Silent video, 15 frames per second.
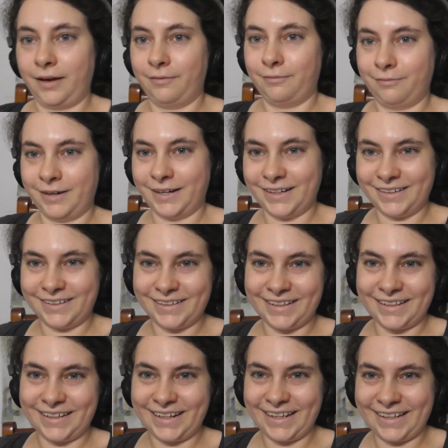Well,
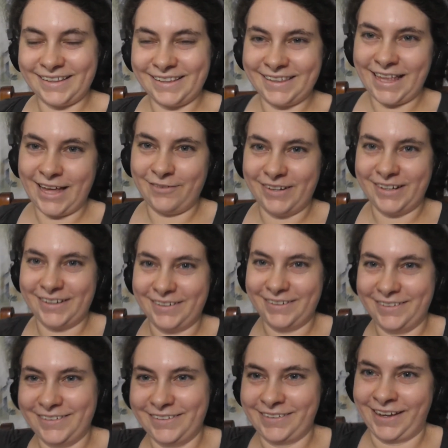it is 7
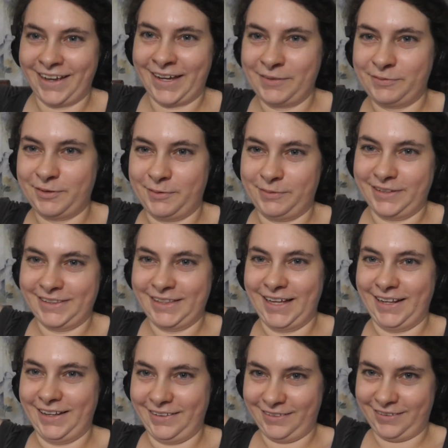o'clock. You can probably
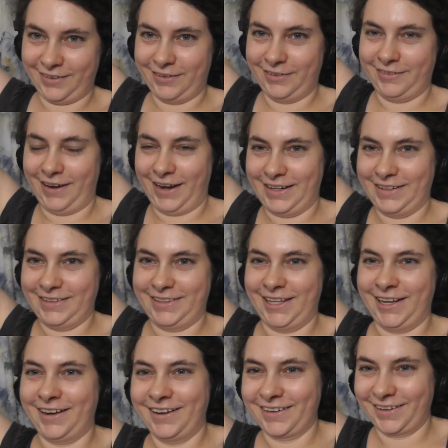tell it's gotten quite
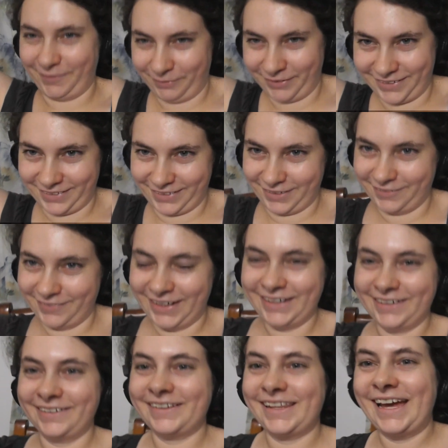dark because of the
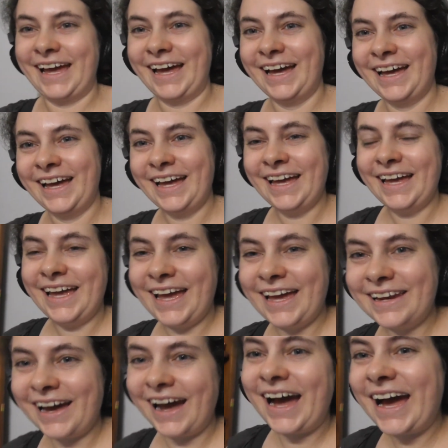window there.
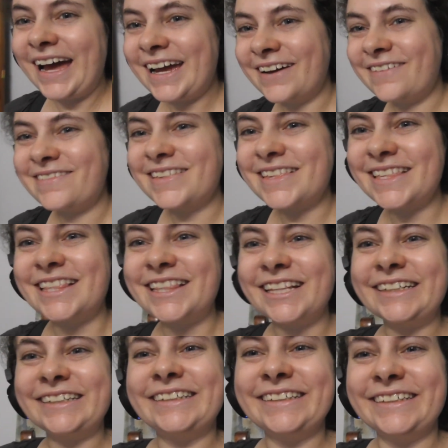And I have
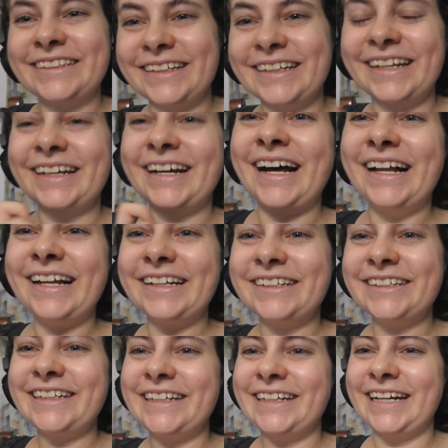started on the
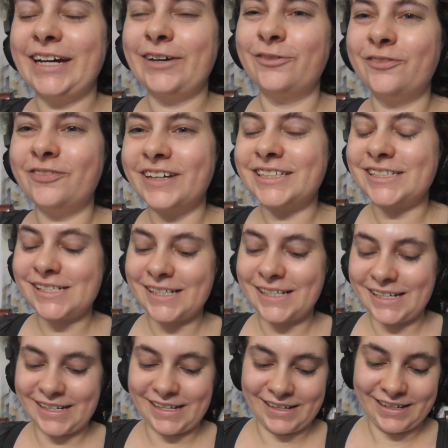colouring
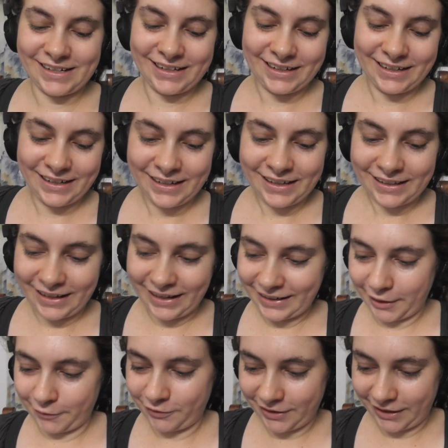officially. Like,
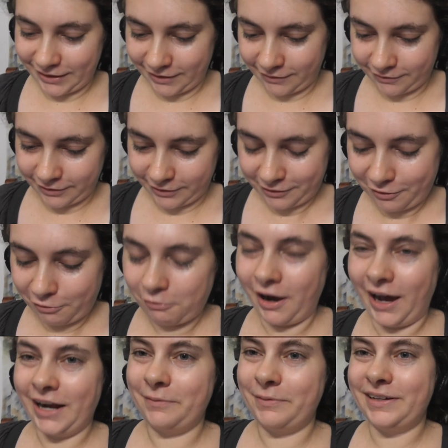I feel like I've gotten
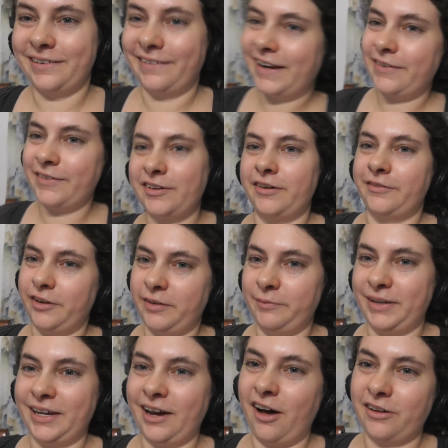quite a bit done, even though I've
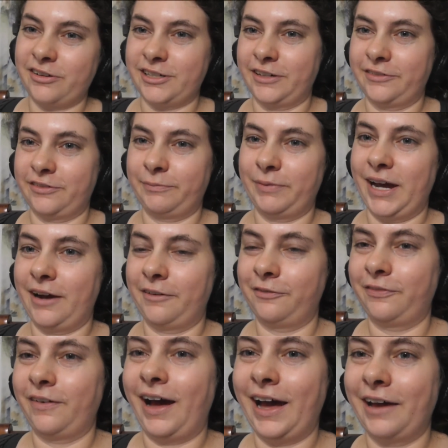only been colouring for about
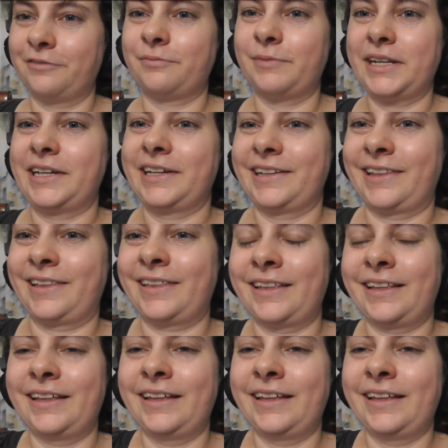5 minutes.